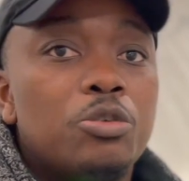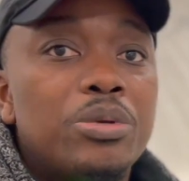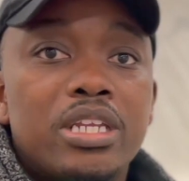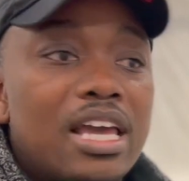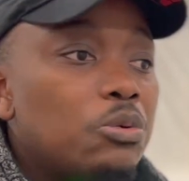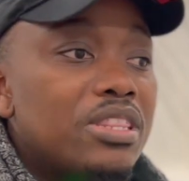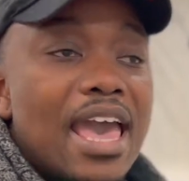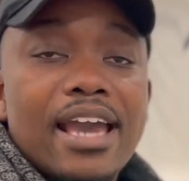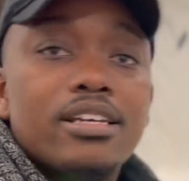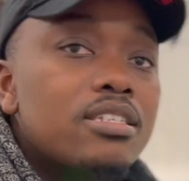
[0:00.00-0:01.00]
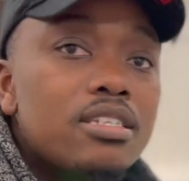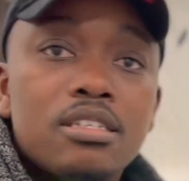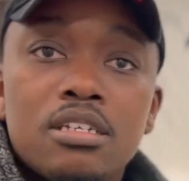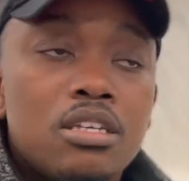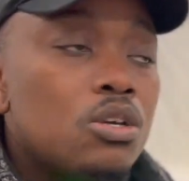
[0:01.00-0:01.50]
be like with ACT,
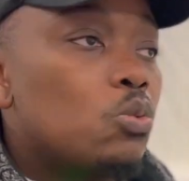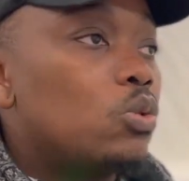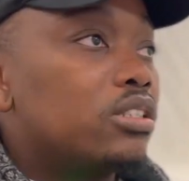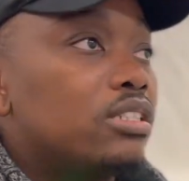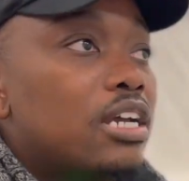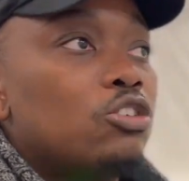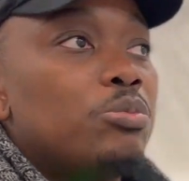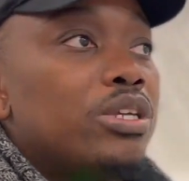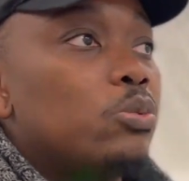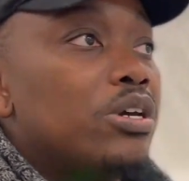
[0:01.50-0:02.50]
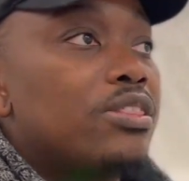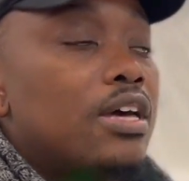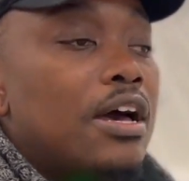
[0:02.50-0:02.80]
that could be with